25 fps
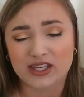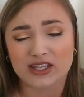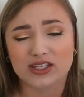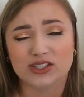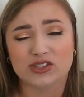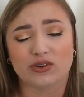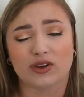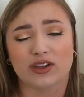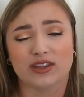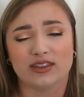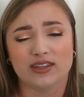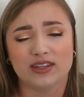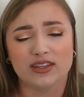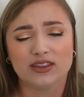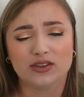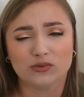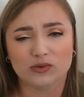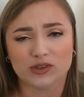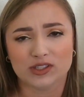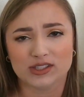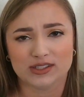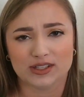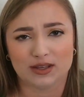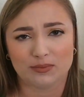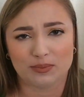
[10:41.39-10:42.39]
So I think the
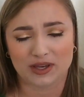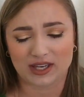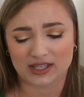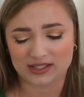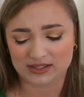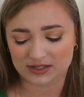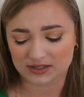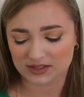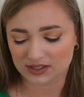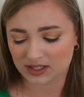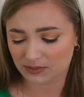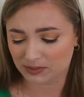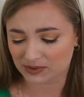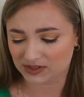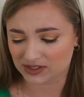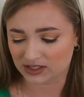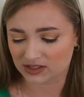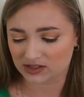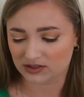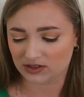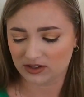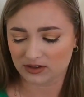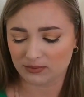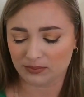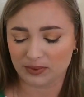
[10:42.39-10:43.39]
reason I passed this up is I
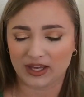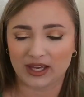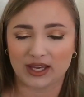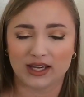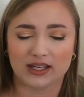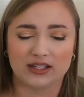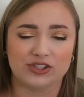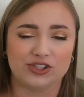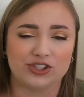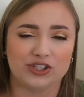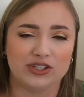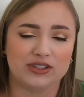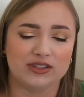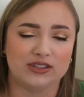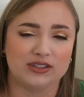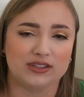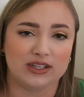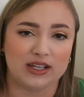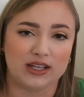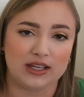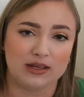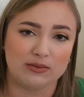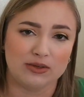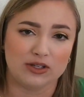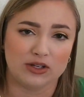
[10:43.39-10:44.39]
saw the packaging and the
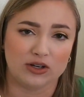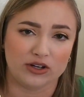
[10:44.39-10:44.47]
name and